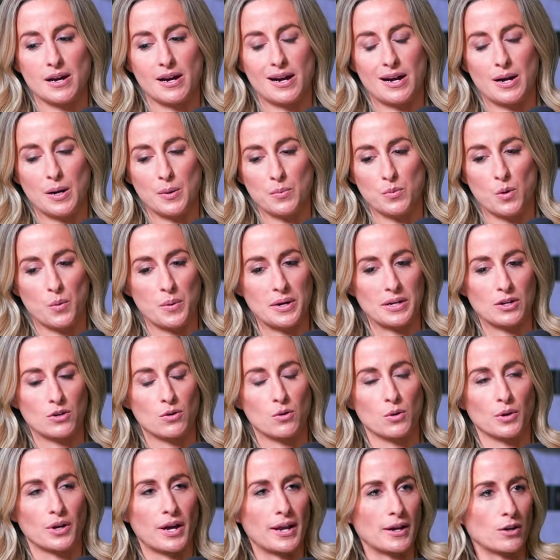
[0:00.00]
um, what we
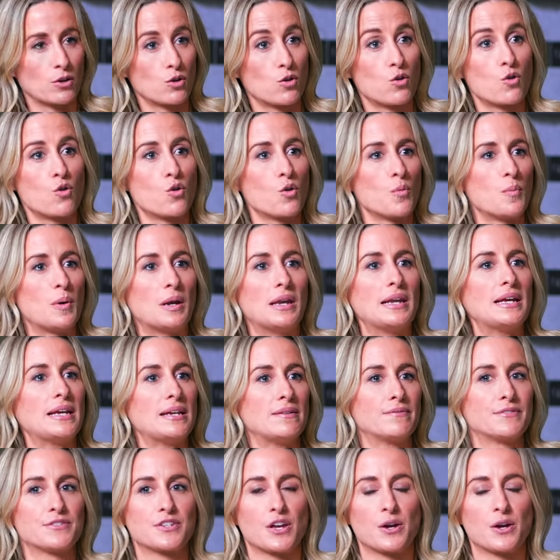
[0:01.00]
call a kind of core belief.